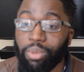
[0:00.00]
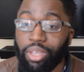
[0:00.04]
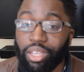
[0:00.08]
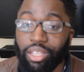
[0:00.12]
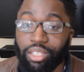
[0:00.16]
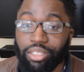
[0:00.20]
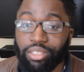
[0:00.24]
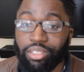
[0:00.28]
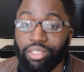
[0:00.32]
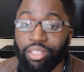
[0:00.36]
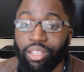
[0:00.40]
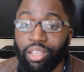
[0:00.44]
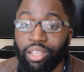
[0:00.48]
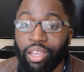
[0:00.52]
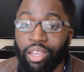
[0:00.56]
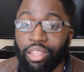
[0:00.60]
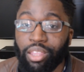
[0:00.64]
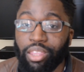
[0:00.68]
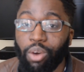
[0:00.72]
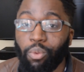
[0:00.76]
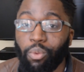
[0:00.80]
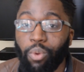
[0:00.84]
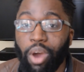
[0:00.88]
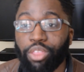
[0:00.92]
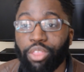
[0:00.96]
is
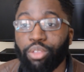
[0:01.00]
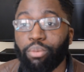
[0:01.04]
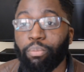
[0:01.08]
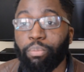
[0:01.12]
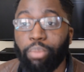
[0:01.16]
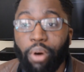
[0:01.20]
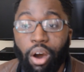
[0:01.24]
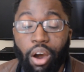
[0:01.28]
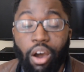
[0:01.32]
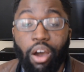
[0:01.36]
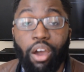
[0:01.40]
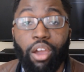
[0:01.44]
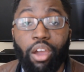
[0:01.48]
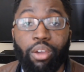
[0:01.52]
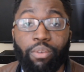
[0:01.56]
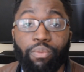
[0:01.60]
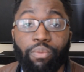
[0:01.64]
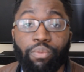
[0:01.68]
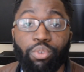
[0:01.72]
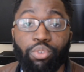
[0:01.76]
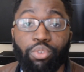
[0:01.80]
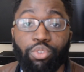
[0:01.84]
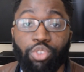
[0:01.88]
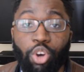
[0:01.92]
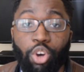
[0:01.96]
that while the bar
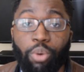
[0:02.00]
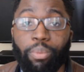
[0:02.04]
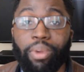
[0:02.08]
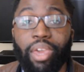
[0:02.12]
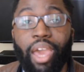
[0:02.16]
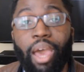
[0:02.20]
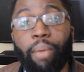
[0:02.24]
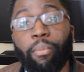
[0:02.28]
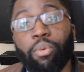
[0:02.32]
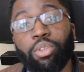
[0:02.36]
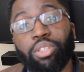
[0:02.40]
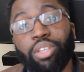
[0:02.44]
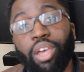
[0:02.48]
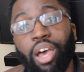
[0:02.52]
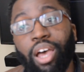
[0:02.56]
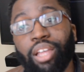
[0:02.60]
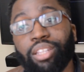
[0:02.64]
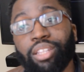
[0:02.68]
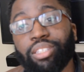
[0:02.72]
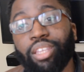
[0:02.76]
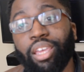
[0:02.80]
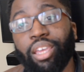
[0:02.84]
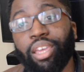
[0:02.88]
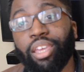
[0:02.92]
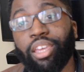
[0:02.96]
for Dolby Atmos
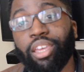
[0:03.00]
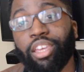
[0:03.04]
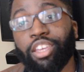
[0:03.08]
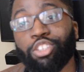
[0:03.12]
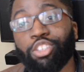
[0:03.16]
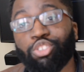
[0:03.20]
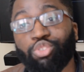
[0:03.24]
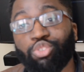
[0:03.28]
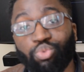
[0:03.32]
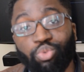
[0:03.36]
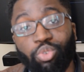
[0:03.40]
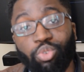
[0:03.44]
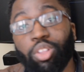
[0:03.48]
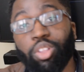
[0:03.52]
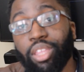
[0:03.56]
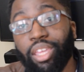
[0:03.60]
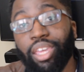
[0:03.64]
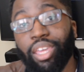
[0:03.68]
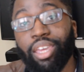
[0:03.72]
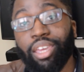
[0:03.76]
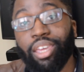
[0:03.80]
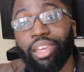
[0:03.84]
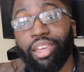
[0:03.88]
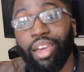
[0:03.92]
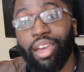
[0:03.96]
content is
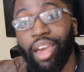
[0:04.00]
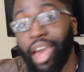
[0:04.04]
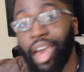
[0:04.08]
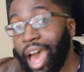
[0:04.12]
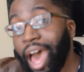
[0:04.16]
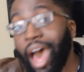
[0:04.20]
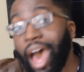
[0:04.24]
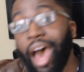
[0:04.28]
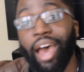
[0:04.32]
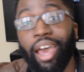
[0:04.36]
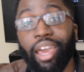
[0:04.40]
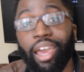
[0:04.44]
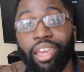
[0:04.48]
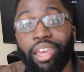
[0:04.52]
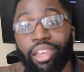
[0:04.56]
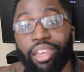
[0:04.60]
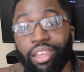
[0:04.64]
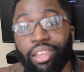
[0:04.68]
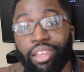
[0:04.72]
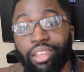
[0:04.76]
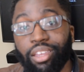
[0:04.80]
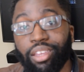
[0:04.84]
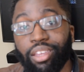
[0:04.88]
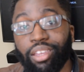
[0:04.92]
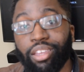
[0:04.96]
really high,
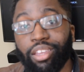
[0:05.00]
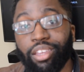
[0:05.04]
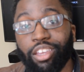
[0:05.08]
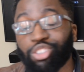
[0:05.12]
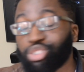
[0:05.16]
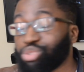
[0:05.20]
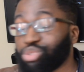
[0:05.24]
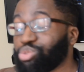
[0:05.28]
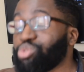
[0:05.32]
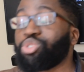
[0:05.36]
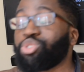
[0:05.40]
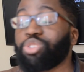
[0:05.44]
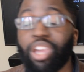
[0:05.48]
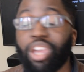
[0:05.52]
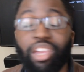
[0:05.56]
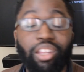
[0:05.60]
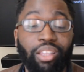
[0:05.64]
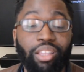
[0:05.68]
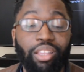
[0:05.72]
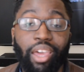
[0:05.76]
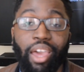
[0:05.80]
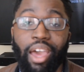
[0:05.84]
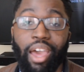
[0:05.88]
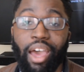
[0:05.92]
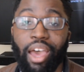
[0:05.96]

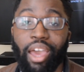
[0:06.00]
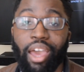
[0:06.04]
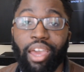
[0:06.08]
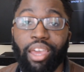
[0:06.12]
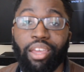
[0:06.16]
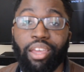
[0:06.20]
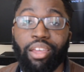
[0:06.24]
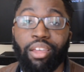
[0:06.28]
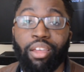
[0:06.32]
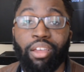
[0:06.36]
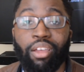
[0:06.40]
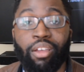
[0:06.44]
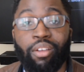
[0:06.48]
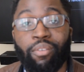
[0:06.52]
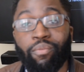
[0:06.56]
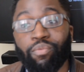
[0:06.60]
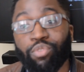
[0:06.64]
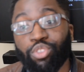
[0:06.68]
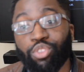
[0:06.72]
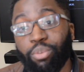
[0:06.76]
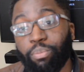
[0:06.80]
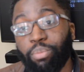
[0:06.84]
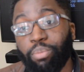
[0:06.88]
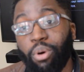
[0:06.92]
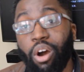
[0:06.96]
excruciatingly high,
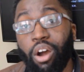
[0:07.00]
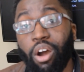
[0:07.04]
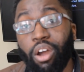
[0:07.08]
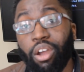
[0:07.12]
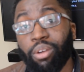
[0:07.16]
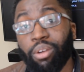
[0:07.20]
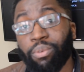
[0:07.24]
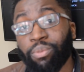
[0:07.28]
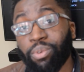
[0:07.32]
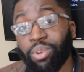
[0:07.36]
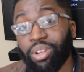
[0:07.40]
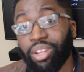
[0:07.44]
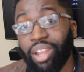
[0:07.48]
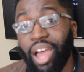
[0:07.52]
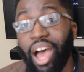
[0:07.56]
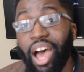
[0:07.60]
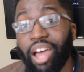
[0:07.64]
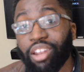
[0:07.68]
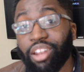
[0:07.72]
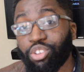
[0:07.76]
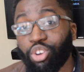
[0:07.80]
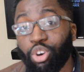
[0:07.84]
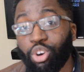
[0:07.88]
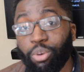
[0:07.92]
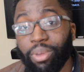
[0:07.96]
the bar for
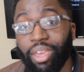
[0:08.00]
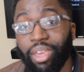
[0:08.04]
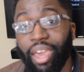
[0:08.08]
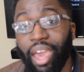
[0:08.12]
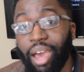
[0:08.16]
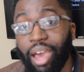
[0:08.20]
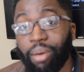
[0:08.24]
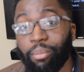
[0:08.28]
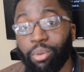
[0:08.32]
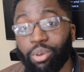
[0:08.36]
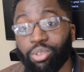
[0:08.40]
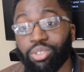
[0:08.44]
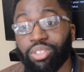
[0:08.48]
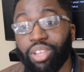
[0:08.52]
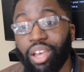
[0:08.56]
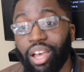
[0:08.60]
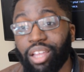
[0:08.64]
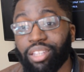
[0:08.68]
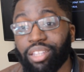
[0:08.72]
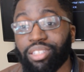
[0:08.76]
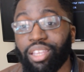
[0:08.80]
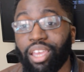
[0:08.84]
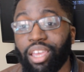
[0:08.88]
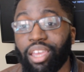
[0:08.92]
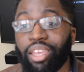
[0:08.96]
non-Dolby Atmos
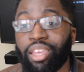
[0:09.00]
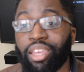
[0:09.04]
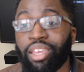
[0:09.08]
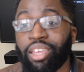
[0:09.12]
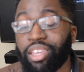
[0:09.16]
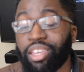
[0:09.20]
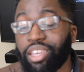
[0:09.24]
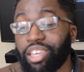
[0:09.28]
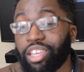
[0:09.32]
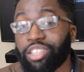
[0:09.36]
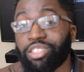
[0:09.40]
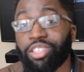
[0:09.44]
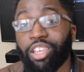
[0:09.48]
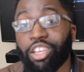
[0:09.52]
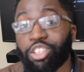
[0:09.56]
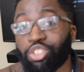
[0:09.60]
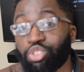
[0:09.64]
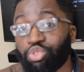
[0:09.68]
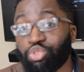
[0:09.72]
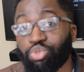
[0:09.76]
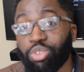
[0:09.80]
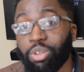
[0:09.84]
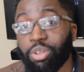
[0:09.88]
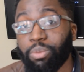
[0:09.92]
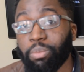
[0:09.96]
content is
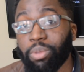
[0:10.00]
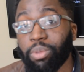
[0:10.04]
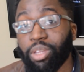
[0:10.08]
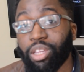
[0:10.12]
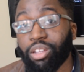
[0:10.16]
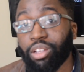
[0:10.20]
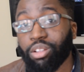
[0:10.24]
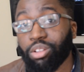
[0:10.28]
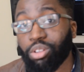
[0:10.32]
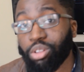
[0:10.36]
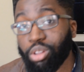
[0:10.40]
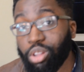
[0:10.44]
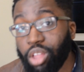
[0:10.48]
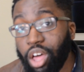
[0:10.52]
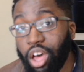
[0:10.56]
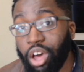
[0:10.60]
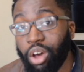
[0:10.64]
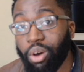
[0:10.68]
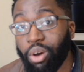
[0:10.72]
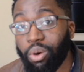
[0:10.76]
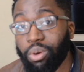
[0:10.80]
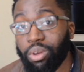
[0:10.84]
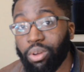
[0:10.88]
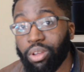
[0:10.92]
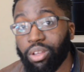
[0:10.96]
extremely
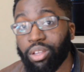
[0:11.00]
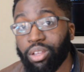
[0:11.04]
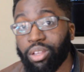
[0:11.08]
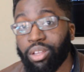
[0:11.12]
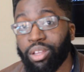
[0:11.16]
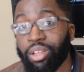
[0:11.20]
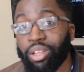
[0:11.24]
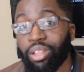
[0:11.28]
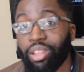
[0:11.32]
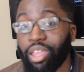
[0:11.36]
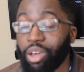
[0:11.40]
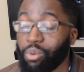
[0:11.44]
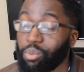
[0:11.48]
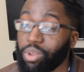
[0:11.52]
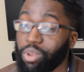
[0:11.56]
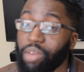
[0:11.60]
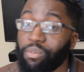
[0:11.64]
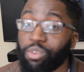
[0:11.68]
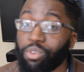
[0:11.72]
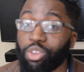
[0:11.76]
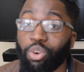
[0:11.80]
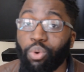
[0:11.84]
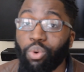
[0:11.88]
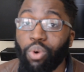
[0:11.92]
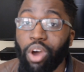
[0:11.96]
low. Like whenever
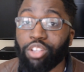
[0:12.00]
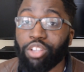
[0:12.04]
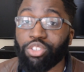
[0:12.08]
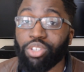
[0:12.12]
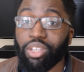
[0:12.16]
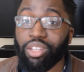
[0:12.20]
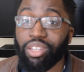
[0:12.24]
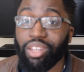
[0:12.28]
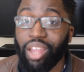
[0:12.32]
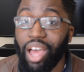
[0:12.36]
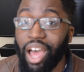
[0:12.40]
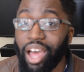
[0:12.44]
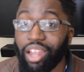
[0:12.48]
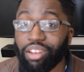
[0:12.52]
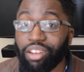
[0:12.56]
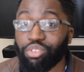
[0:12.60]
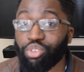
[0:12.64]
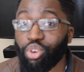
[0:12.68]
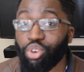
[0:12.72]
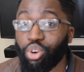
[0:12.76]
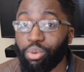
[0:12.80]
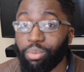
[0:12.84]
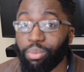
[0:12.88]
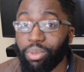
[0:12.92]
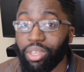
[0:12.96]
you're watching
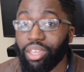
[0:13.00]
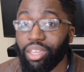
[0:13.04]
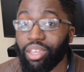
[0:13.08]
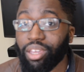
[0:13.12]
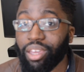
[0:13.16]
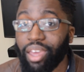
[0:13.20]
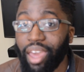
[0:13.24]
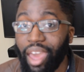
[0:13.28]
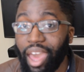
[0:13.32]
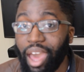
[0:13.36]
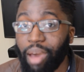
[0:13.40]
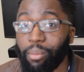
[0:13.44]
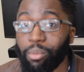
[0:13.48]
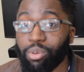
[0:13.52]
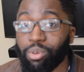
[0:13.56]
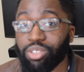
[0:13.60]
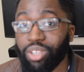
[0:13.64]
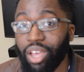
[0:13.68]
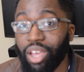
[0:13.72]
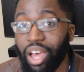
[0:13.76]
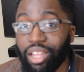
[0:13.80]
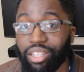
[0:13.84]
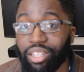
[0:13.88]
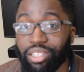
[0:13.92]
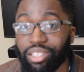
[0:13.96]
non-Dolby Atmos
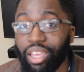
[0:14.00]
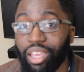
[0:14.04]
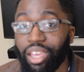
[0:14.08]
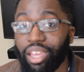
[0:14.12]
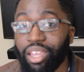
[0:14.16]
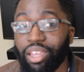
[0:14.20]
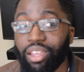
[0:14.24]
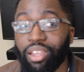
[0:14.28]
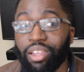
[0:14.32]
content,